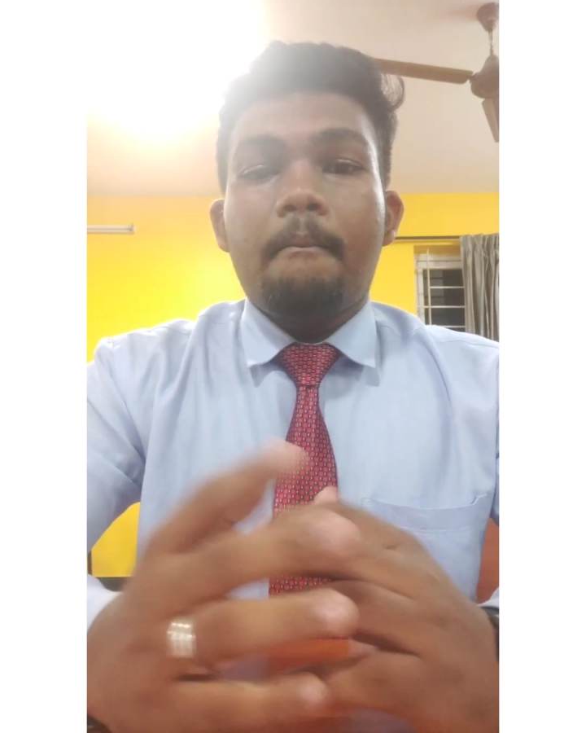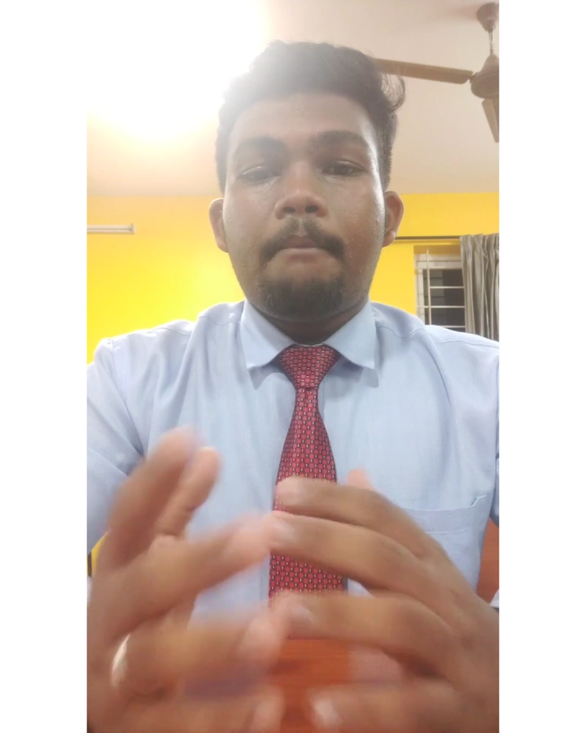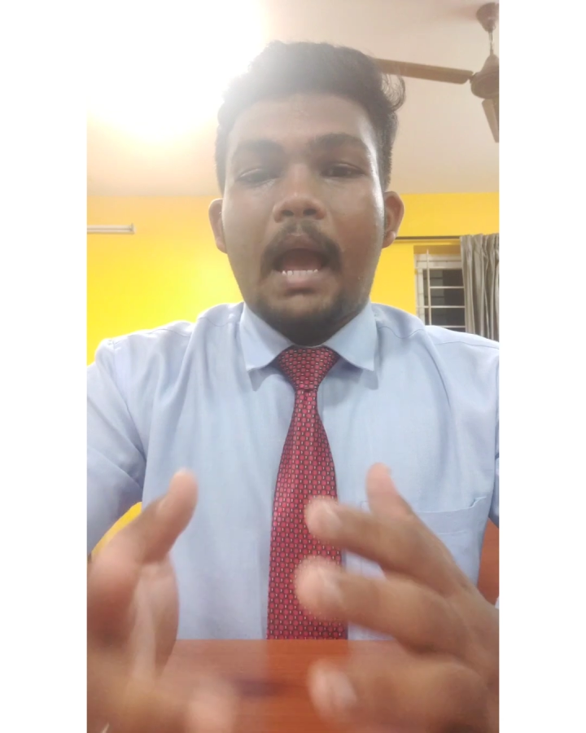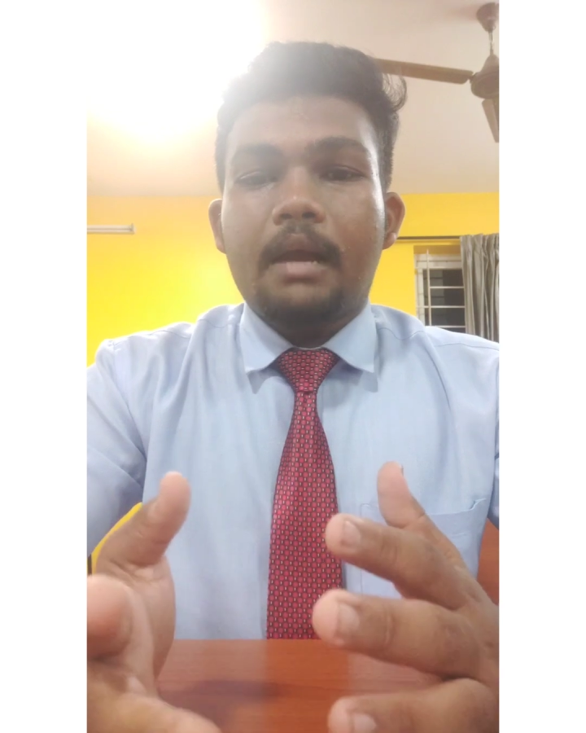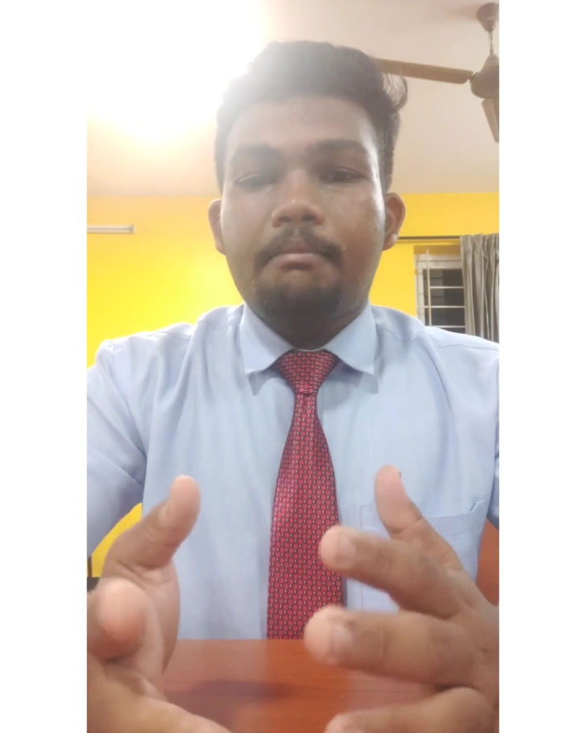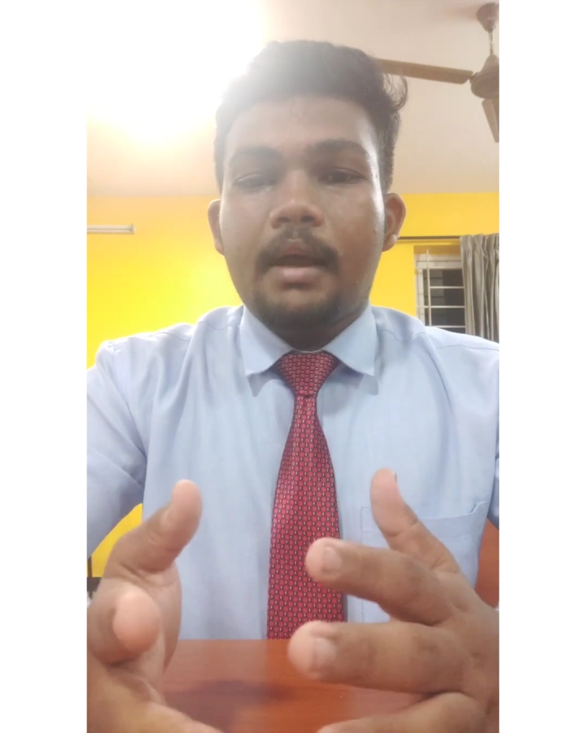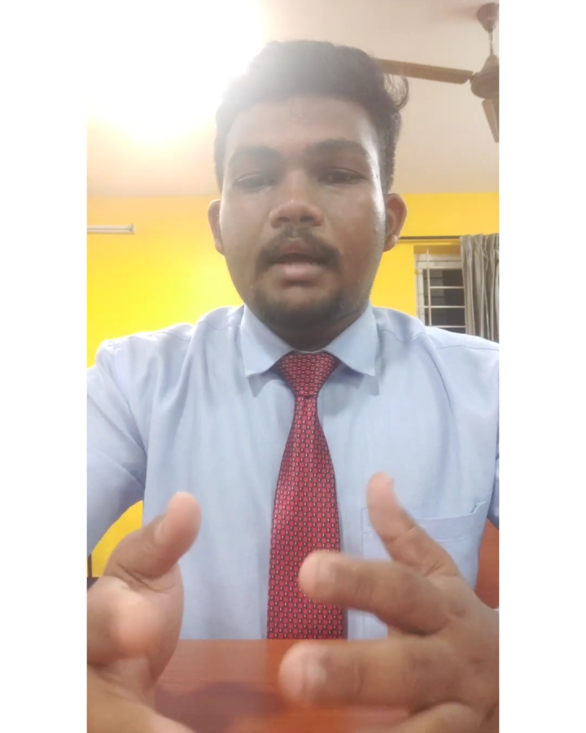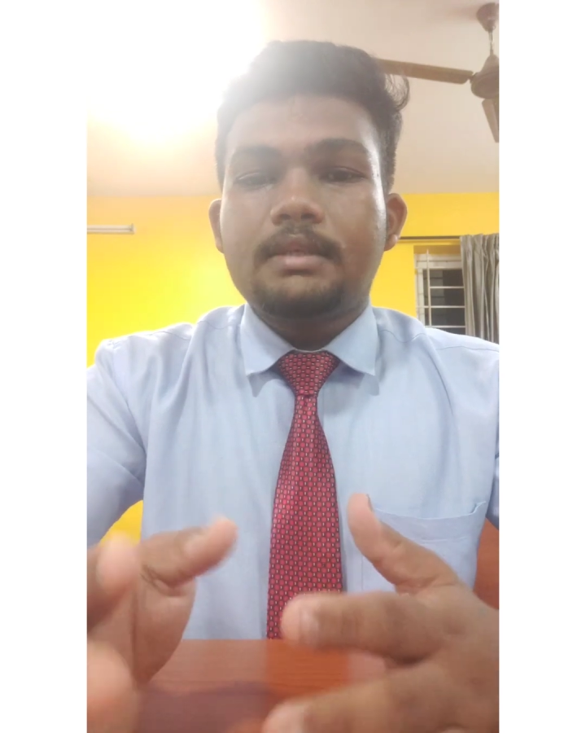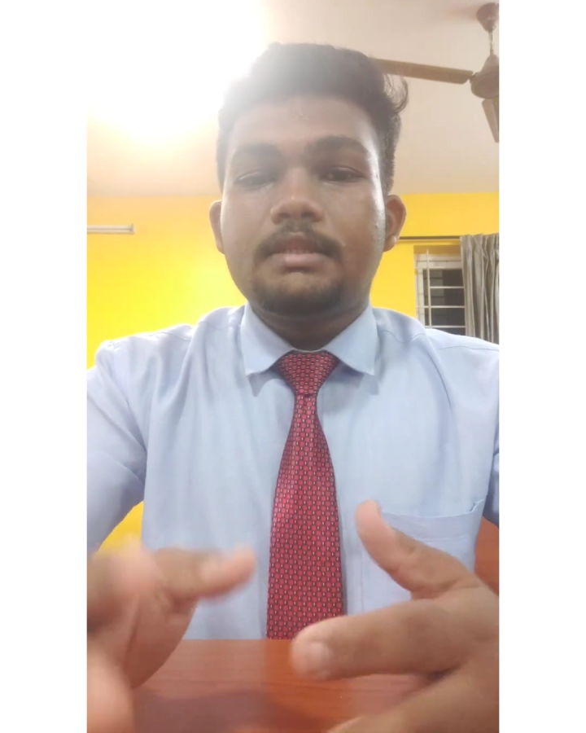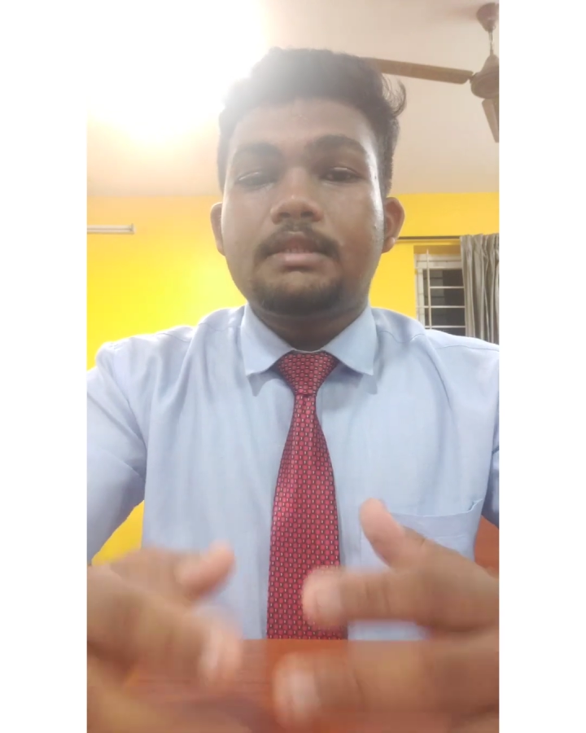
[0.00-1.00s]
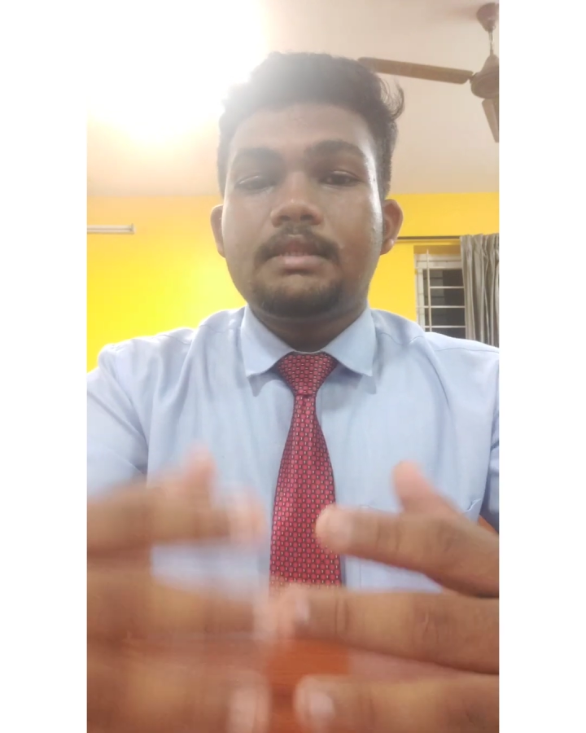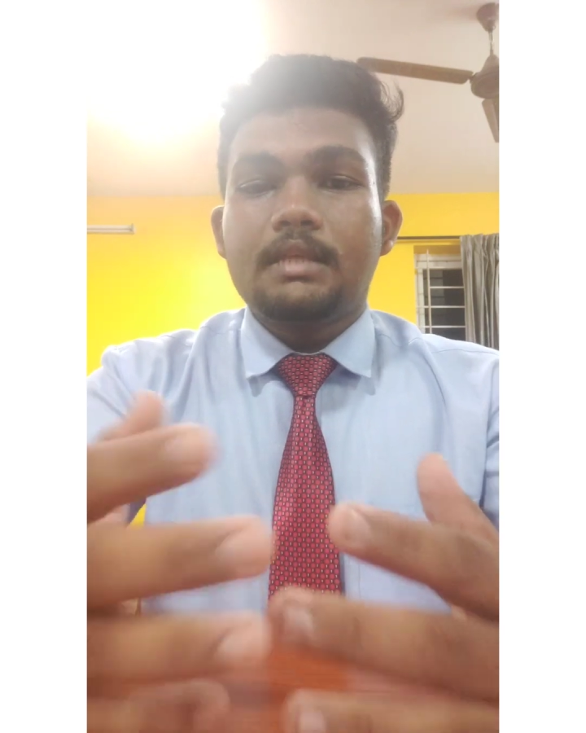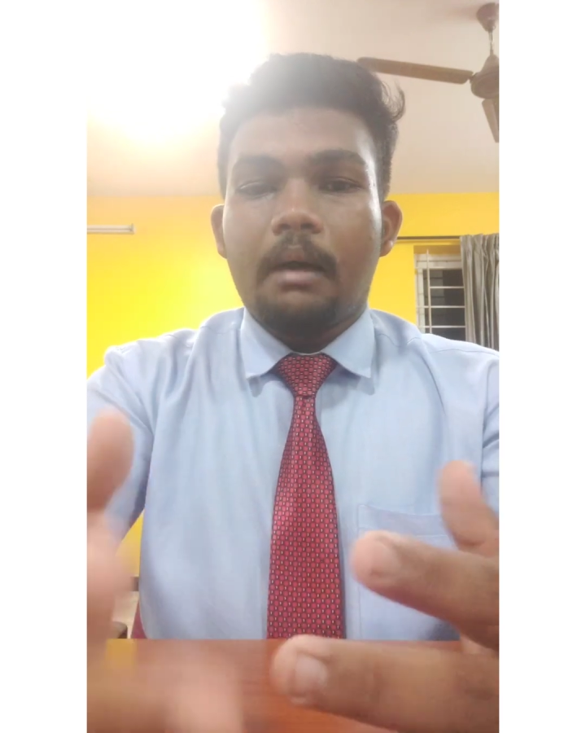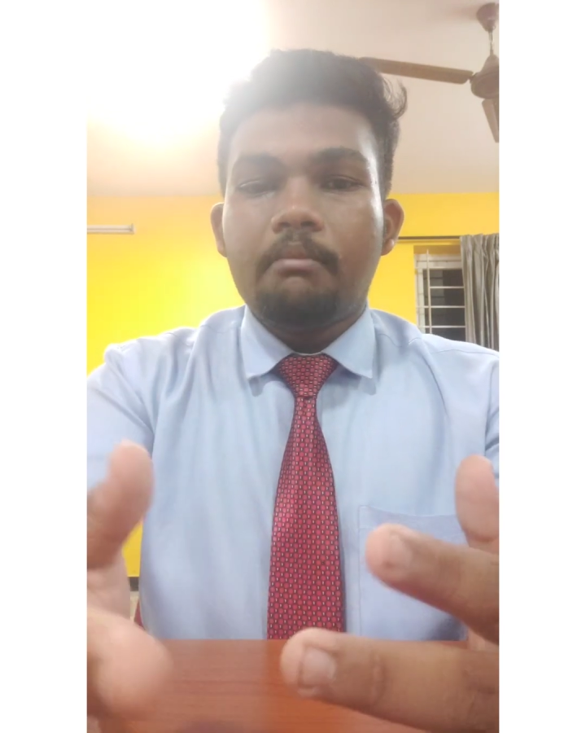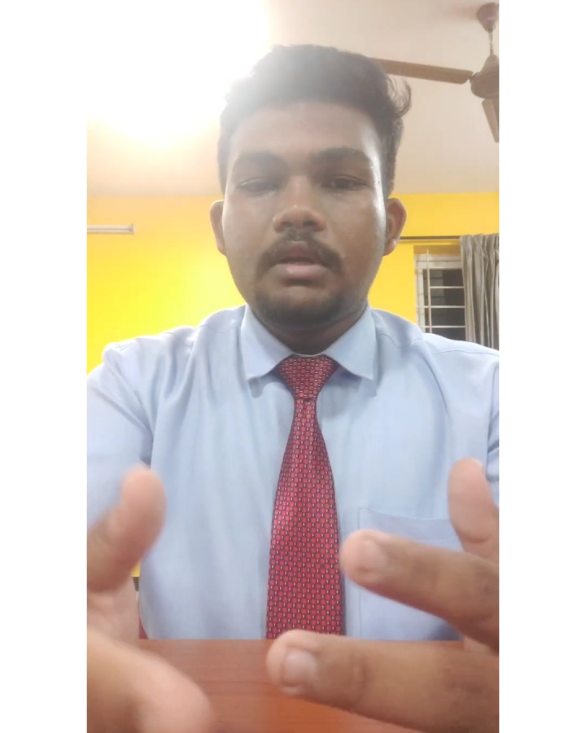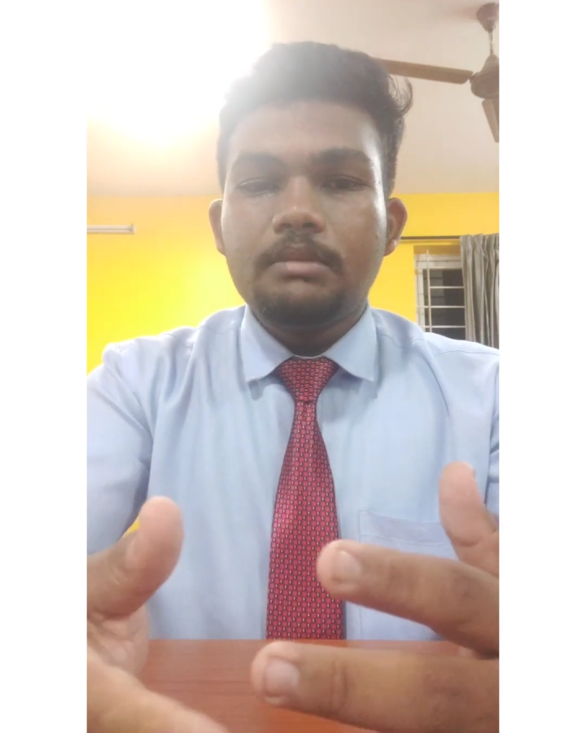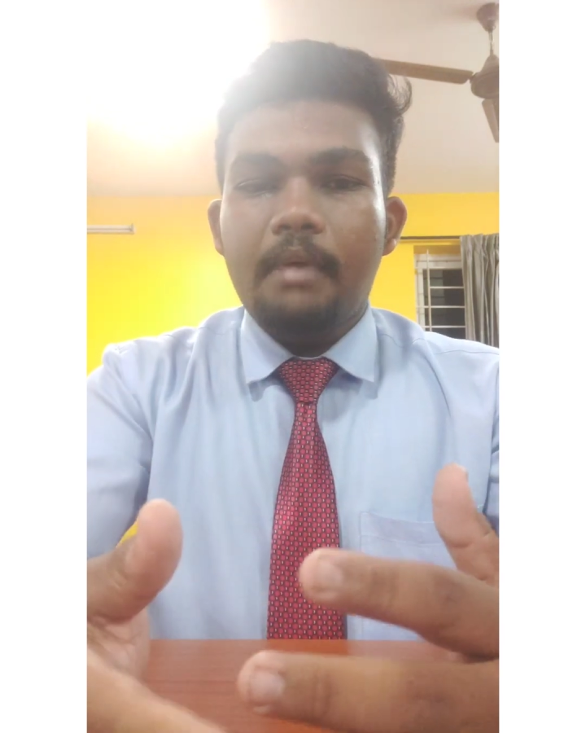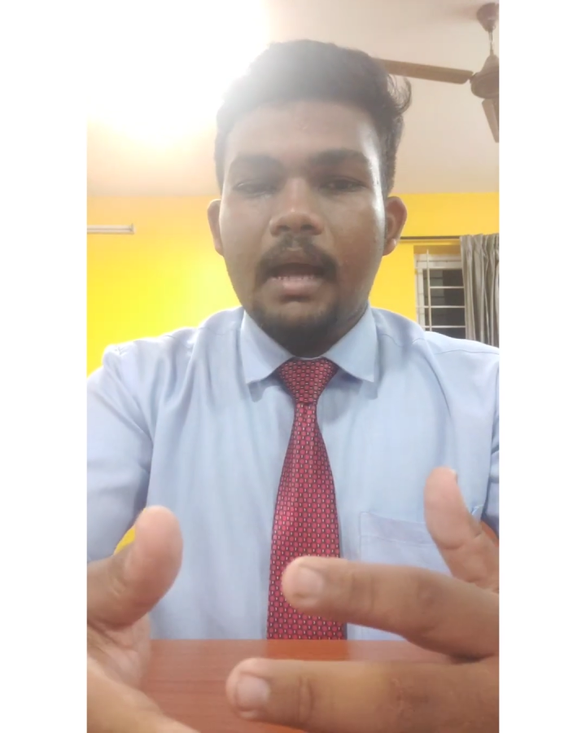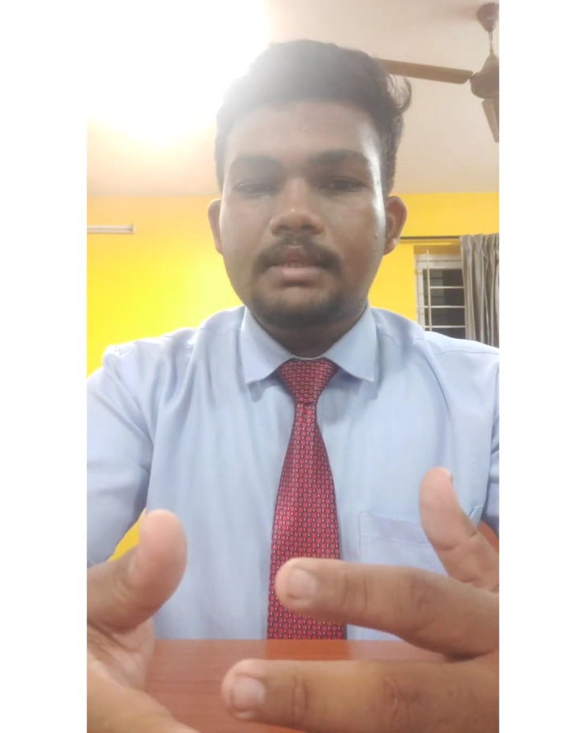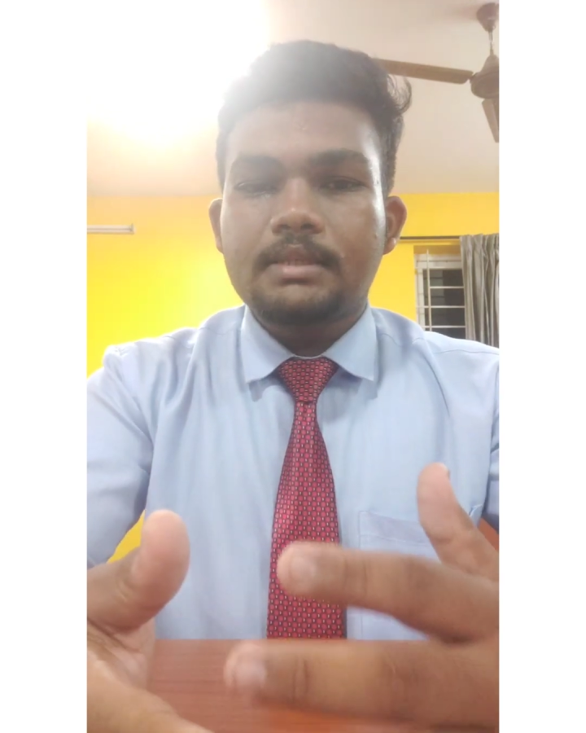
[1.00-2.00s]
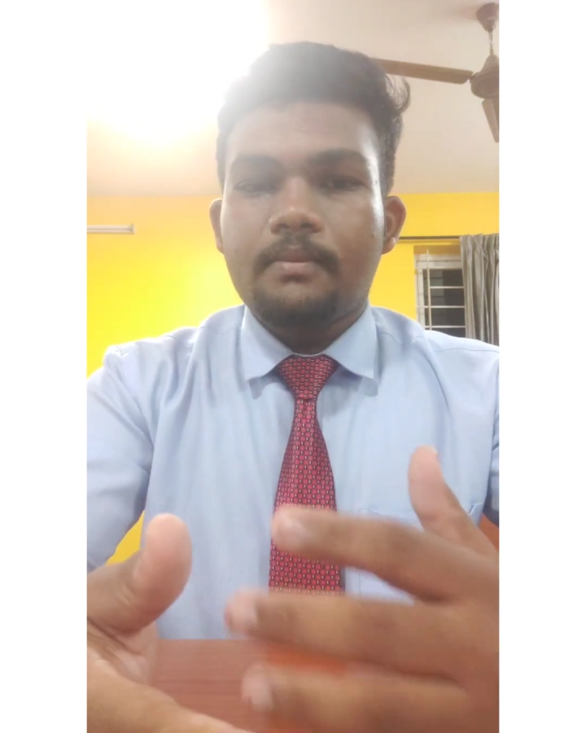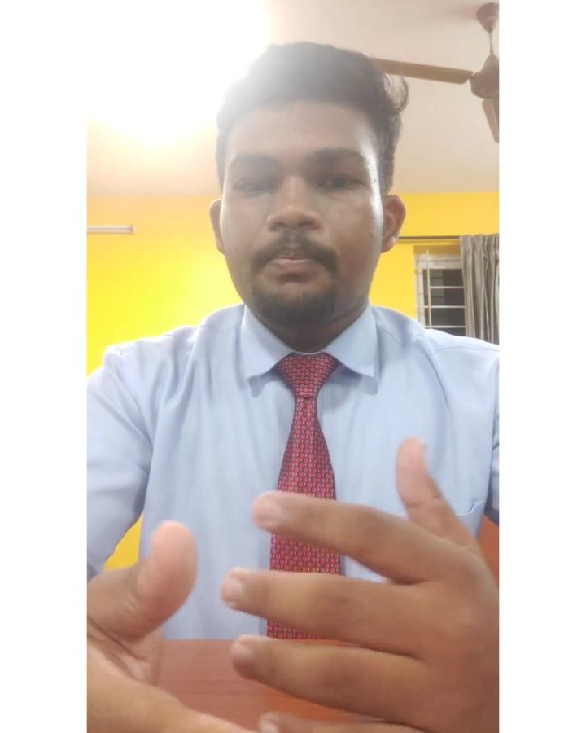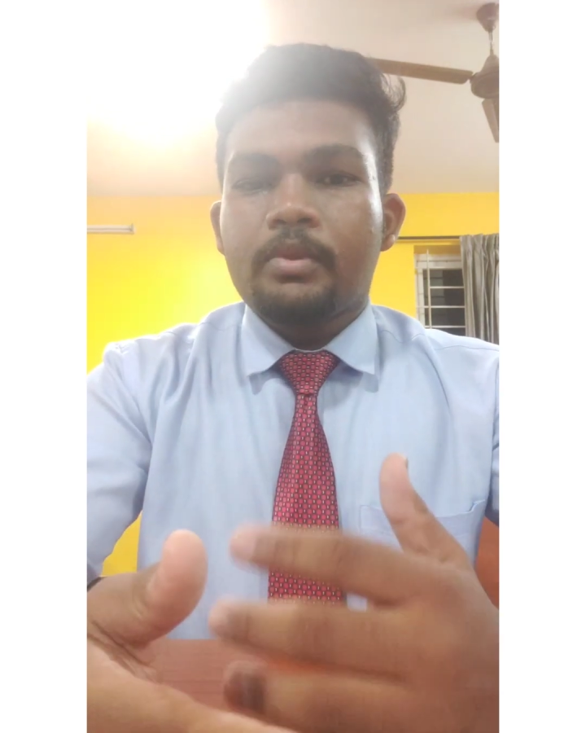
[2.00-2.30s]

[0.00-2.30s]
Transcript: backpacks, tumble bags,